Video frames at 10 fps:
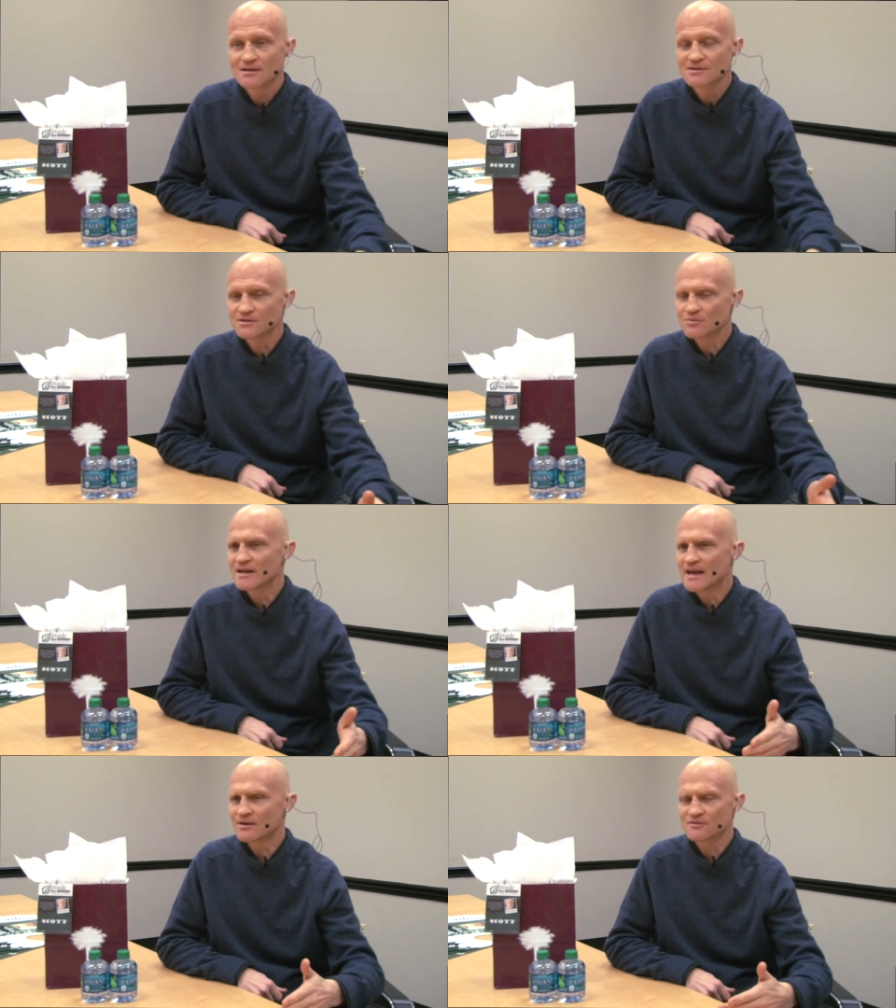Because
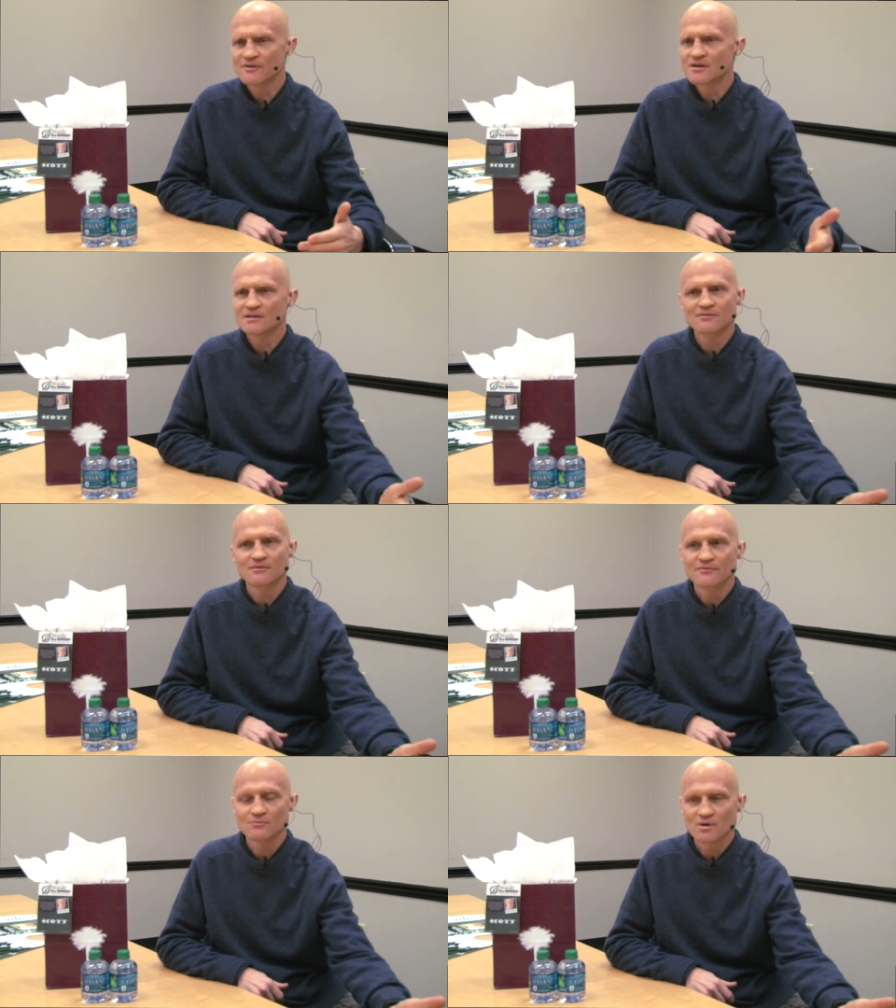right now, it's very
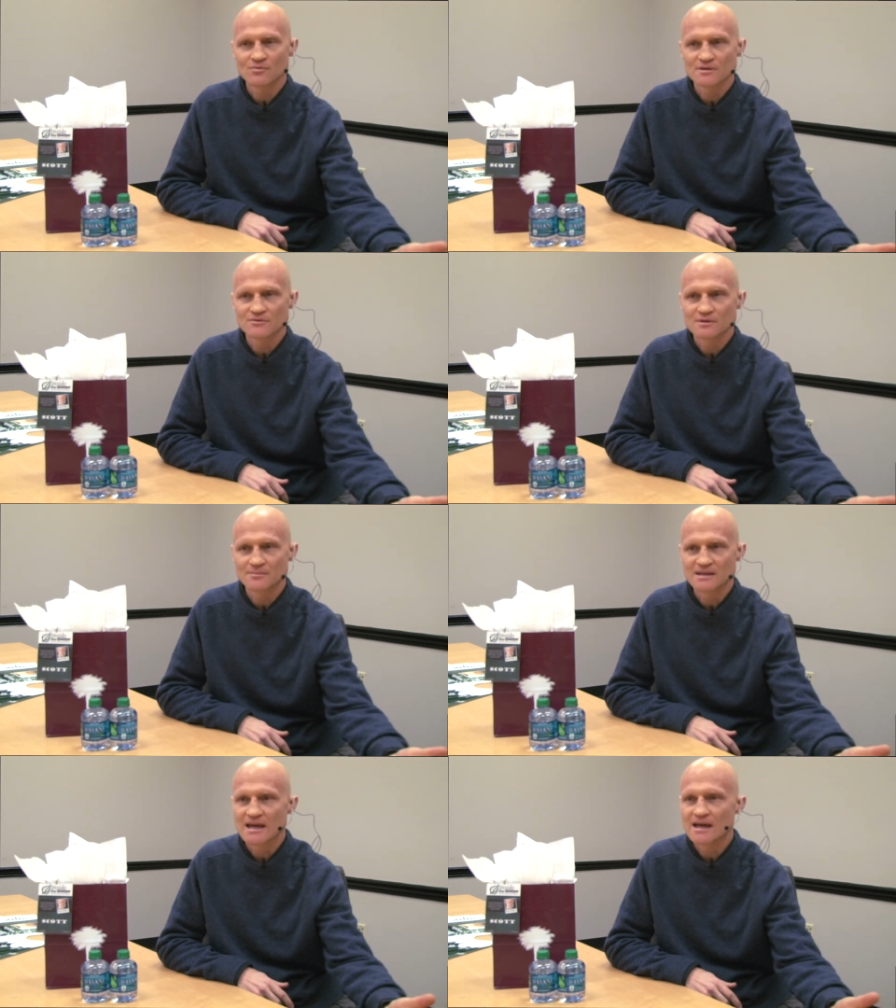different from what it was when
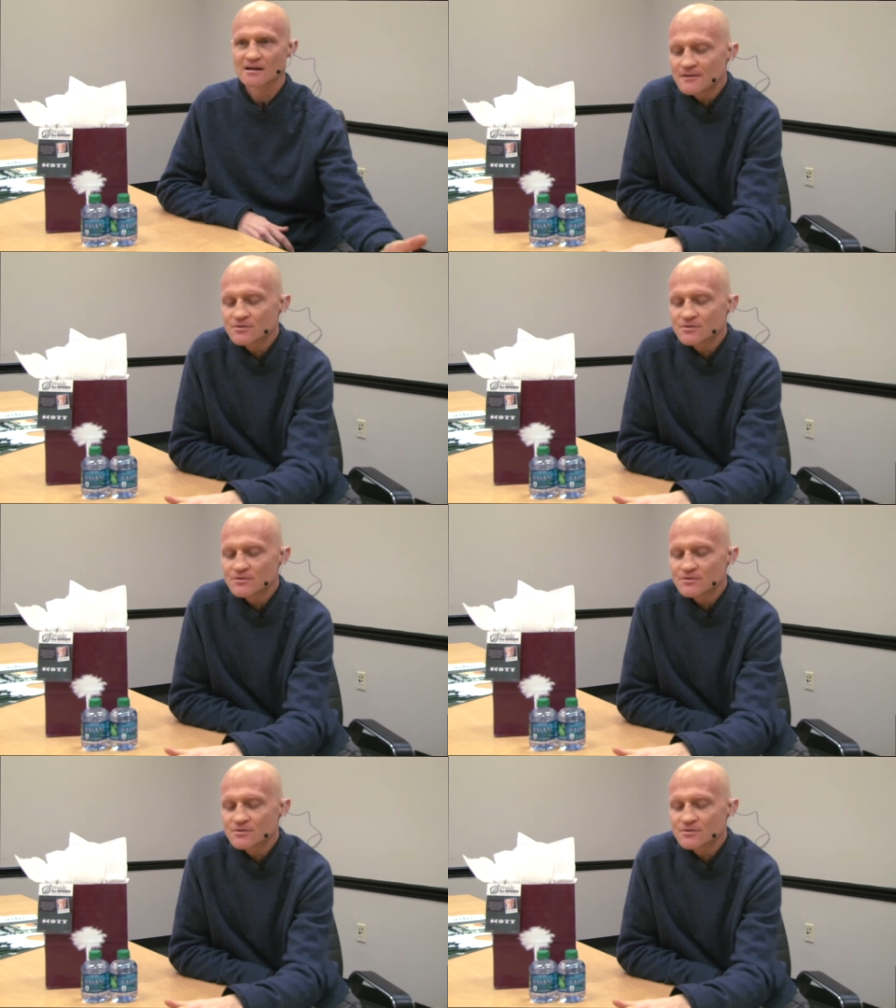it began.